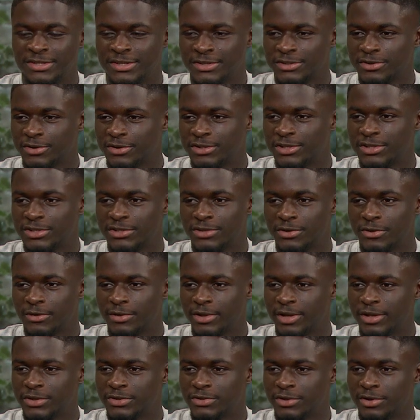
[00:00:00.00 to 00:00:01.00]
sister, she used to go
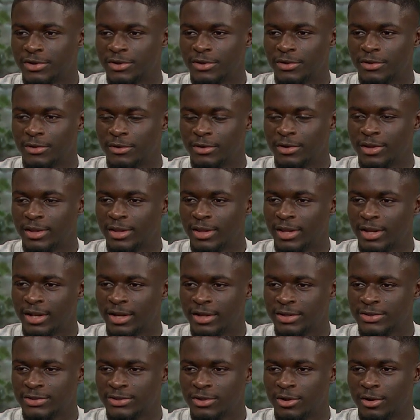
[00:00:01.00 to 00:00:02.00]
down to her local
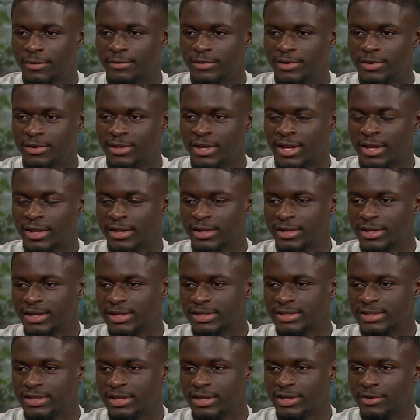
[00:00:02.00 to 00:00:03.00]
athletics club, Dundalgan
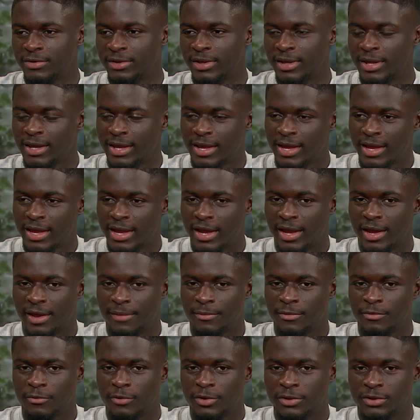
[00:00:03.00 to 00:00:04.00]
AC,
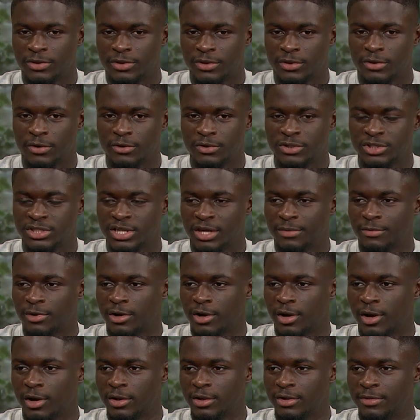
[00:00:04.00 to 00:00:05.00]
with the coach, Jerry
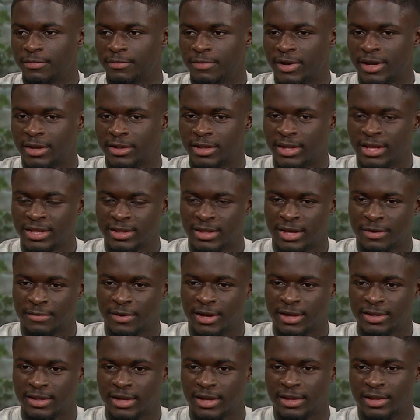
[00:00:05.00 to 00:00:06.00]
McCardle,
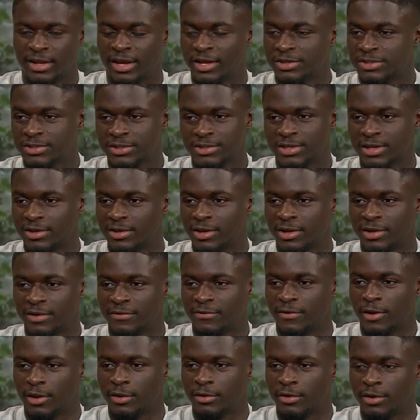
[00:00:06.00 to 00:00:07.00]
back then. I used to just, like, kind
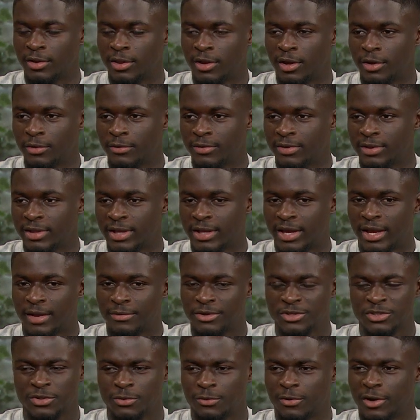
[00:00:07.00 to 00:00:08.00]
of follow her along with,
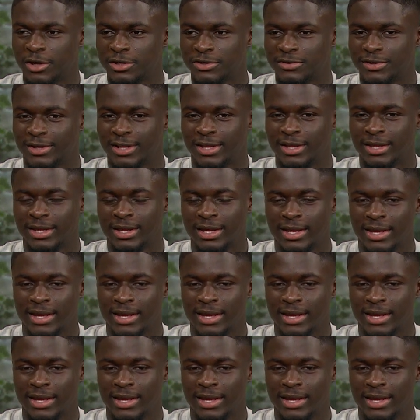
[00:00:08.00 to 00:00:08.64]
just to watch, really.